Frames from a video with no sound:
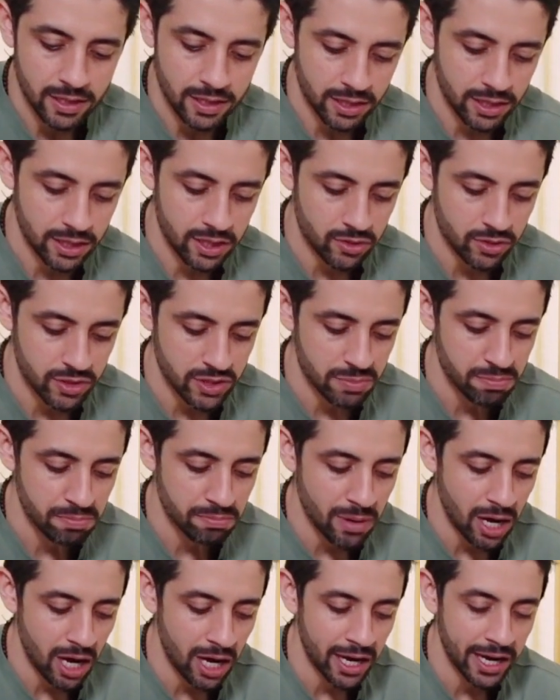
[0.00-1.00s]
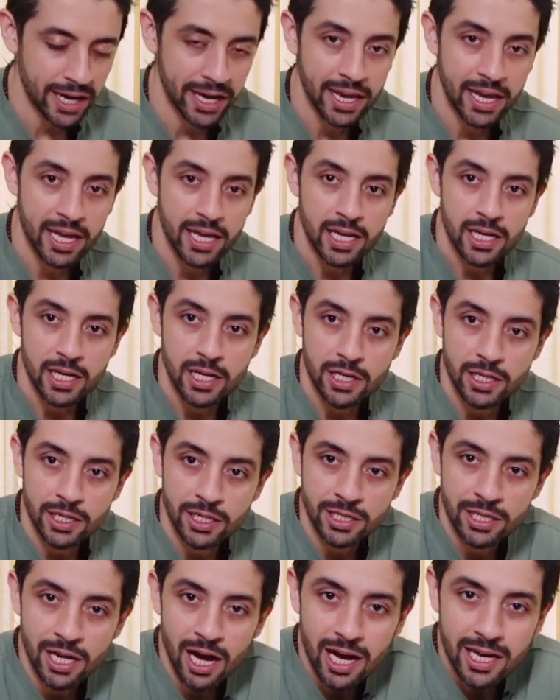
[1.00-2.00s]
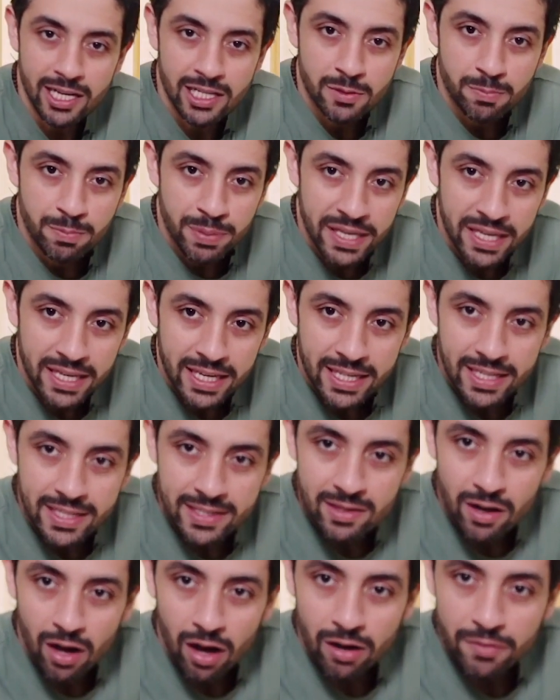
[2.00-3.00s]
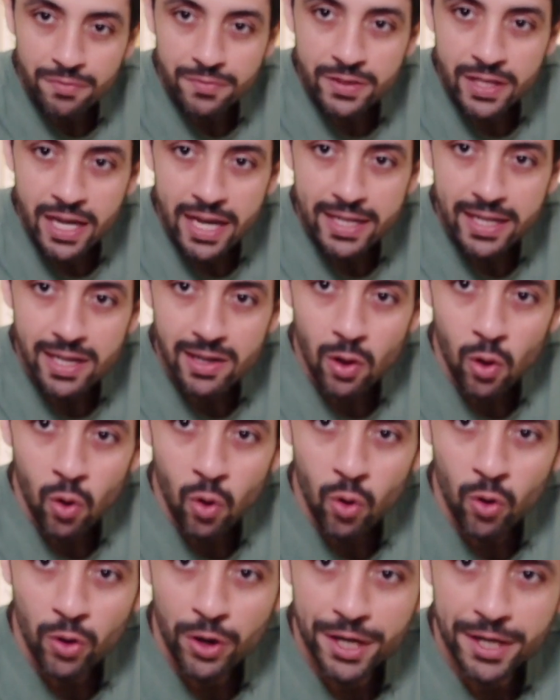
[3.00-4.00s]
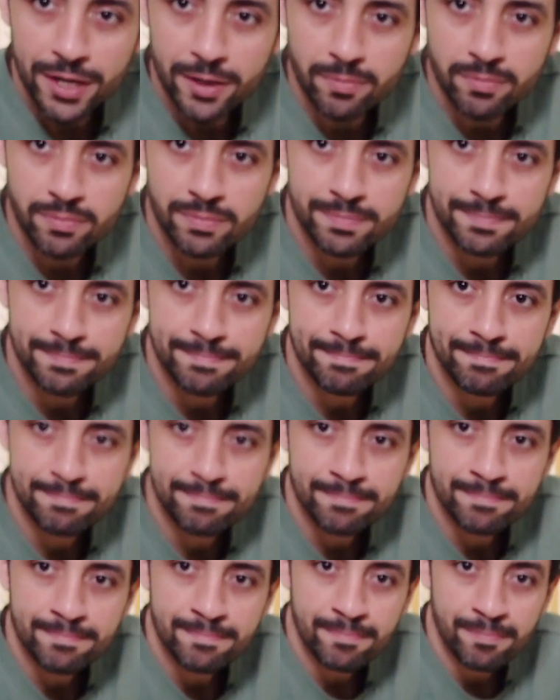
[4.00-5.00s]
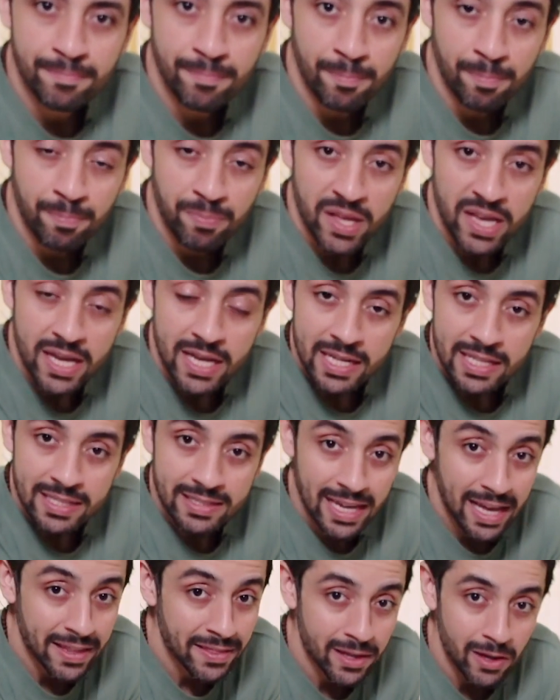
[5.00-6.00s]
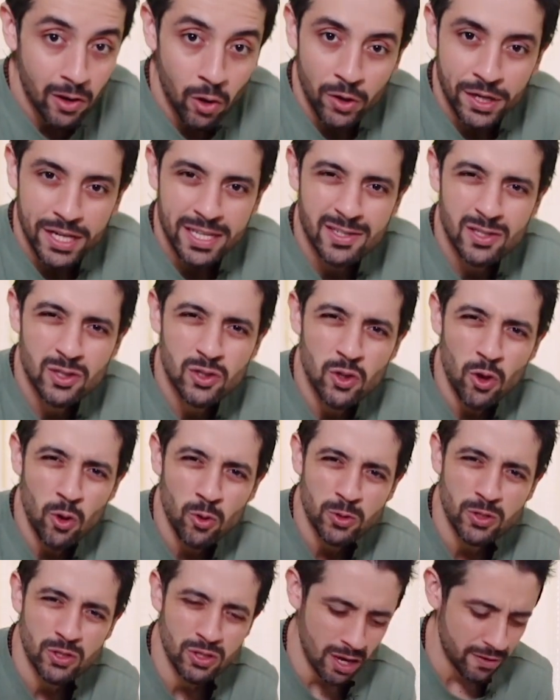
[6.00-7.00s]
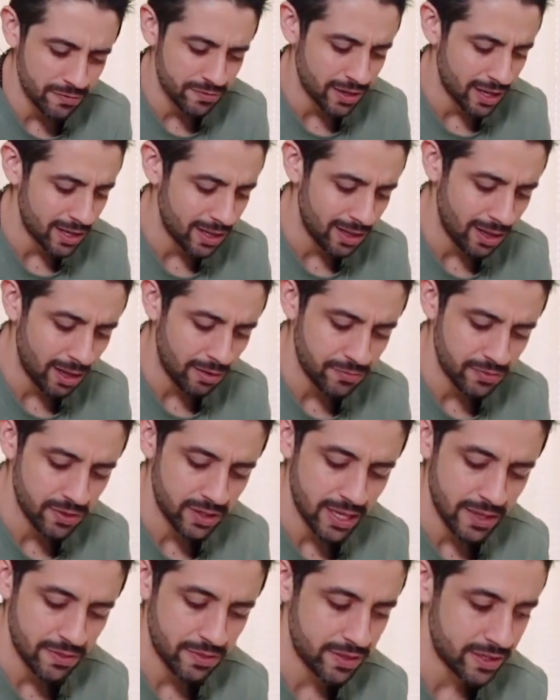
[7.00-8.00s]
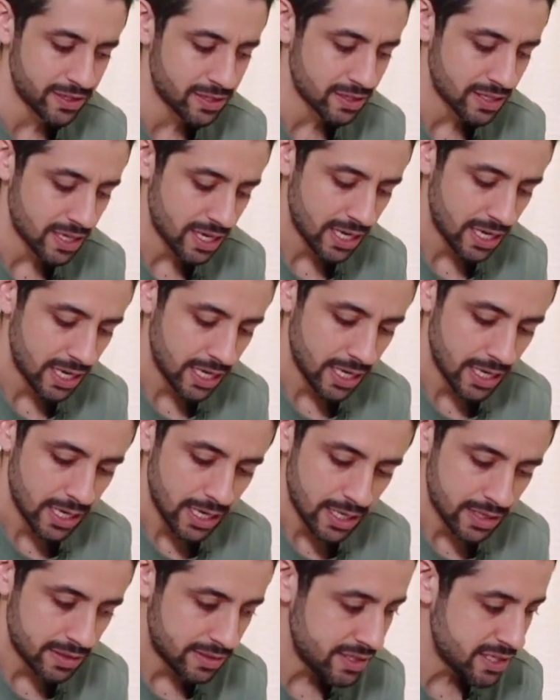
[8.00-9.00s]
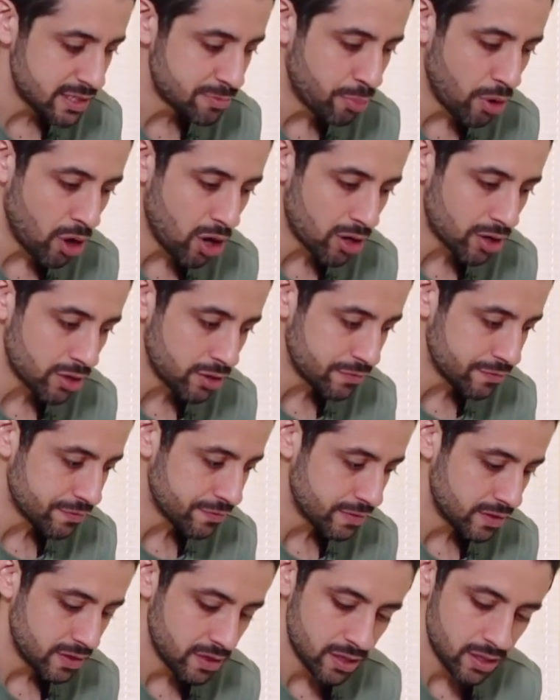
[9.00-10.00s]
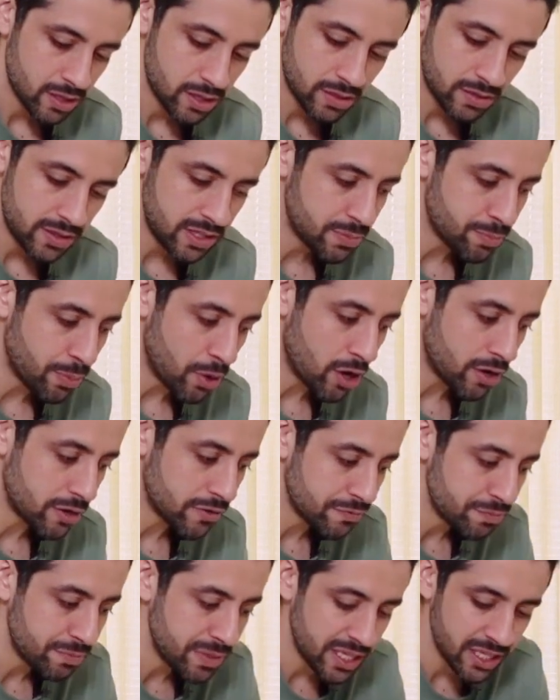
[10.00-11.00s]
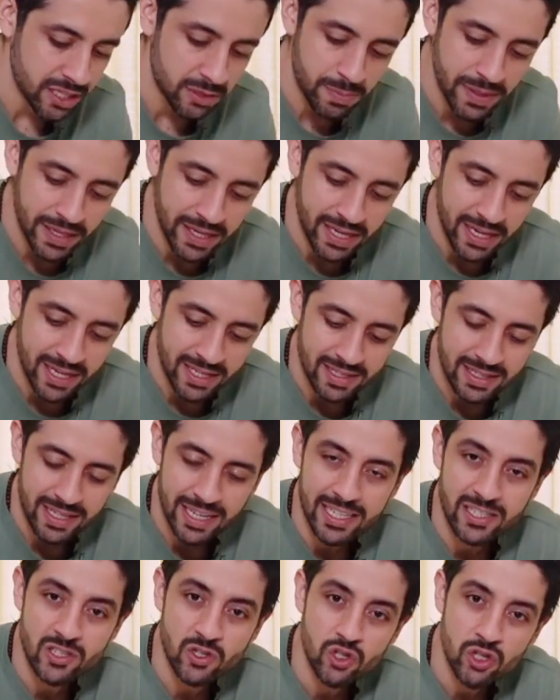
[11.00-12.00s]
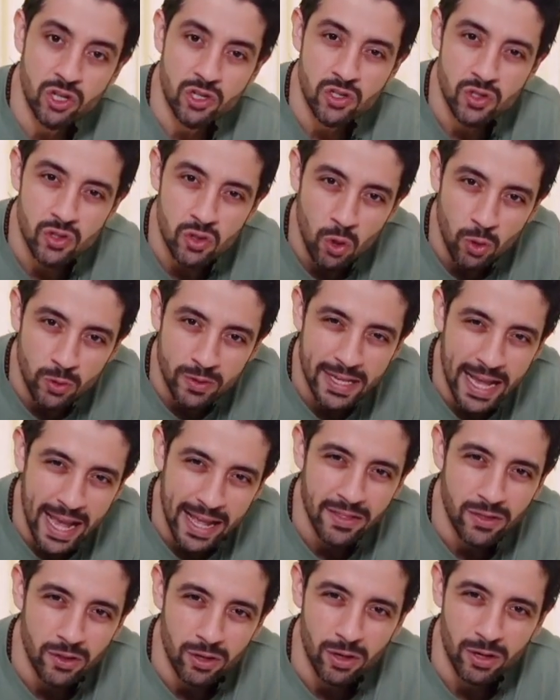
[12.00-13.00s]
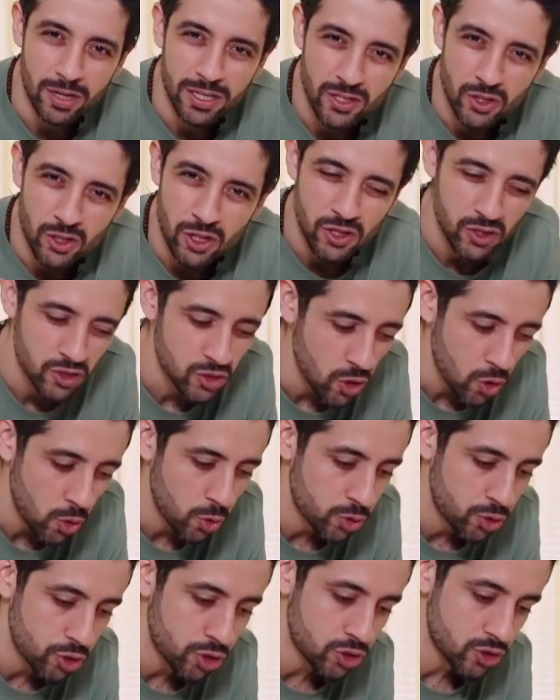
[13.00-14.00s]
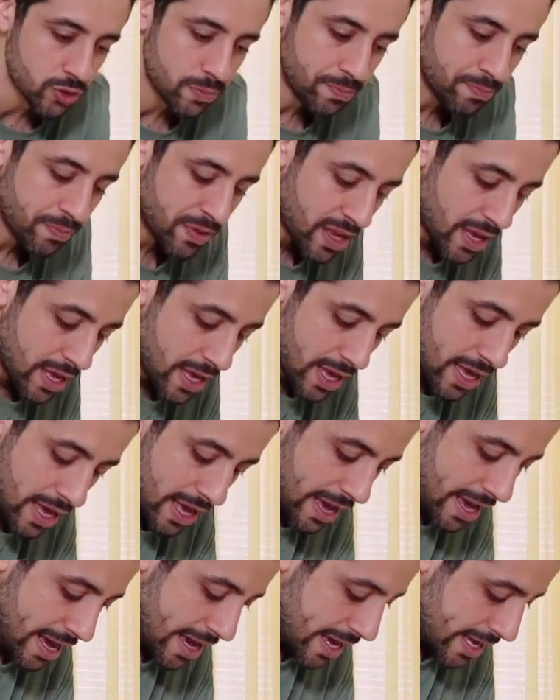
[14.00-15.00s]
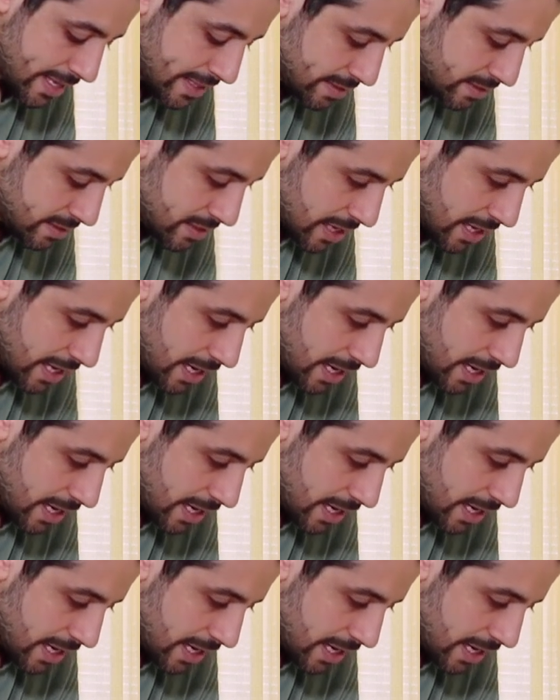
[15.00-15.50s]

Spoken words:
here is my nice piece of tenderloin. Tenderloin is so soft. I love to get this part of meat because it's just so tender. It's just so good. And